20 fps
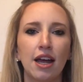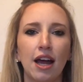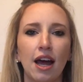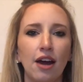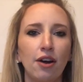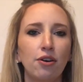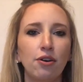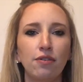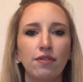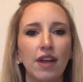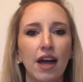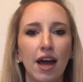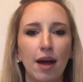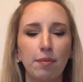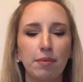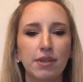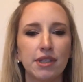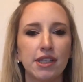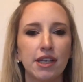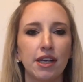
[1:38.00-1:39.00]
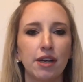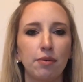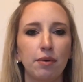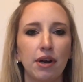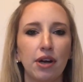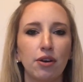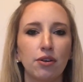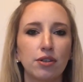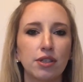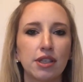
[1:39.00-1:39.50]
I don't know if that happens to anyone
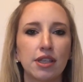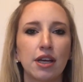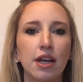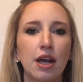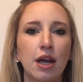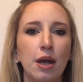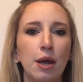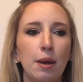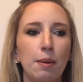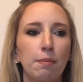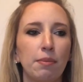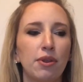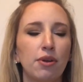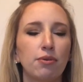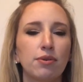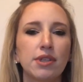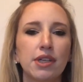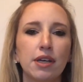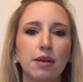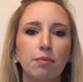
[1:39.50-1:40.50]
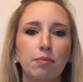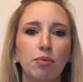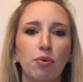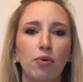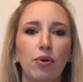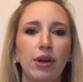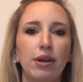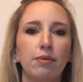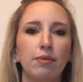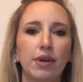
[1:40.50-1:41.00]
else, but there was like a
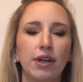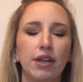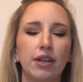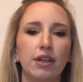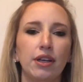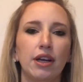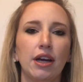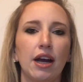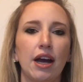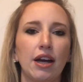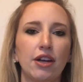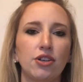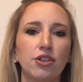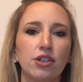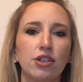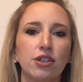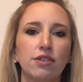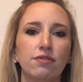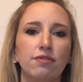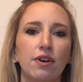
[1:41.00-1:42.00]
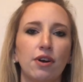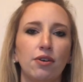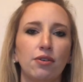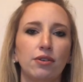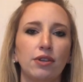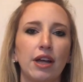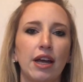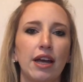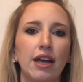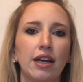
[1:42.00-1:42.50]
point when I just felt
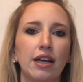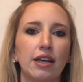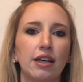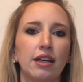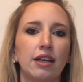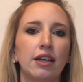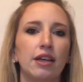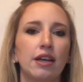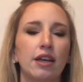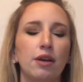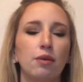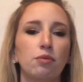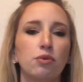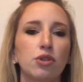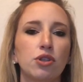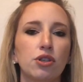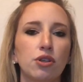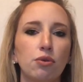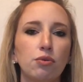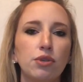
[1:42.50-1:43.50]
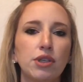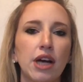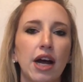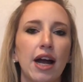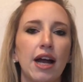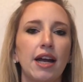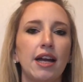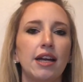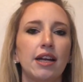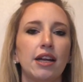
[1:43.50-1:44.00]
like it was so
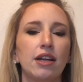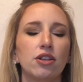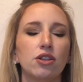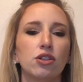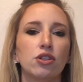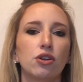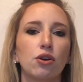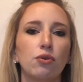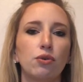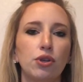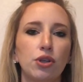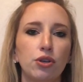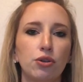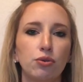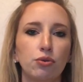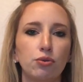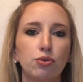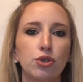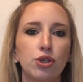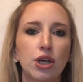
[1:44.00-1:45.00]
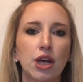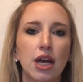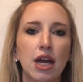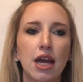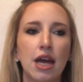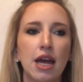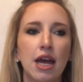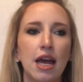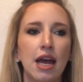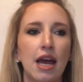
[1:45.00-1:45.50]
tight and so huge.
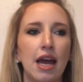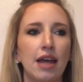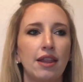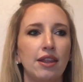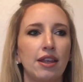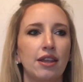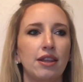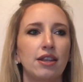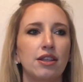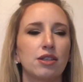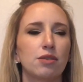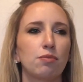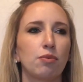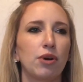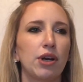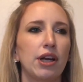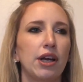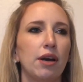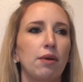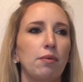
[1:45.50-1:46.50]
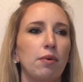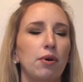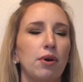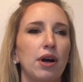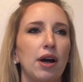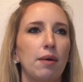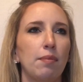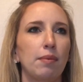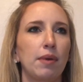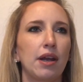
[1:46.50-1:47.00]
And then this morning I woke
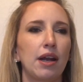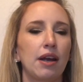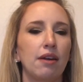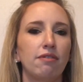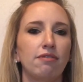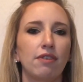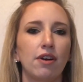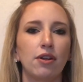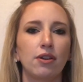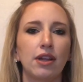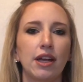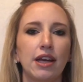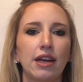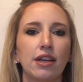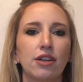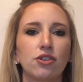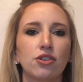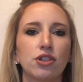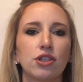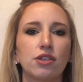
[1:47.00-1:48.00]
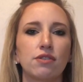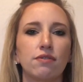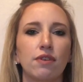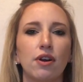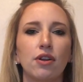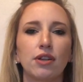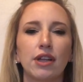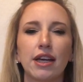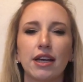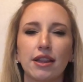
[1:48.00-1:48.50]
up and I felt like it just
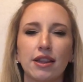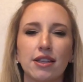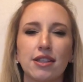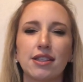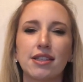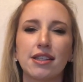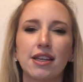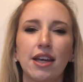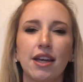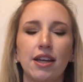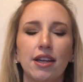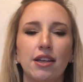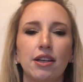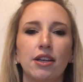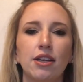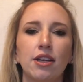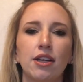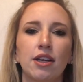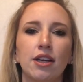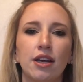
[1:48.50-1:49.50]
felt like the skin